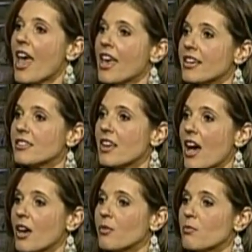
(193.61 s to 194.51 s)
and
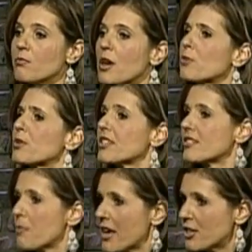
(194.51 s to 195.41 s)
better
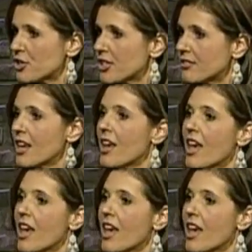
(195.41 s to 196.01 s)
participation